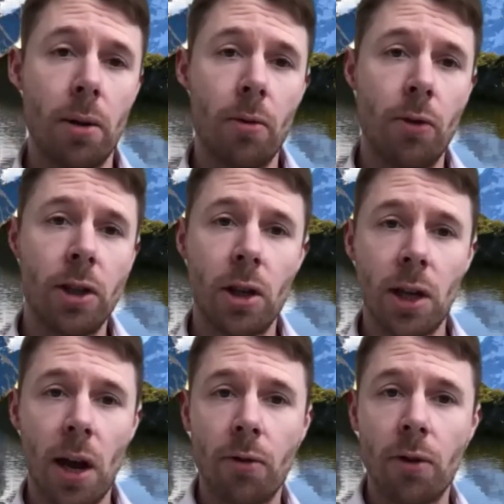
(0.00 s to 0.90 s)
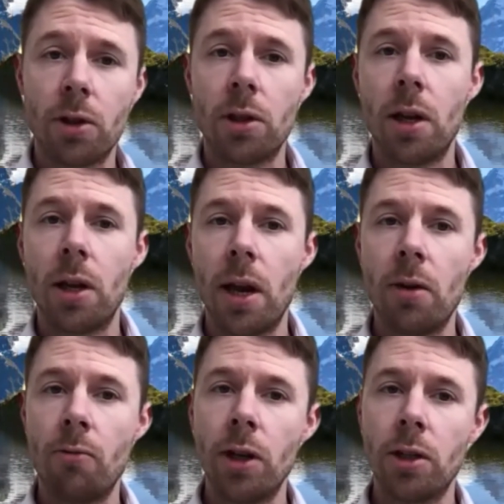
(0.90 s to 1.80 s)
research efforts in
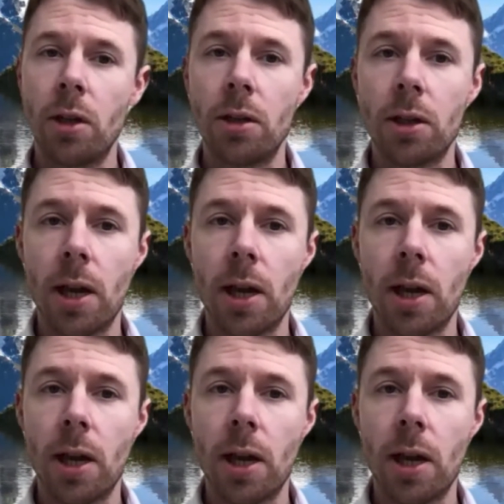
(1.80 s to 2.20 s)
recent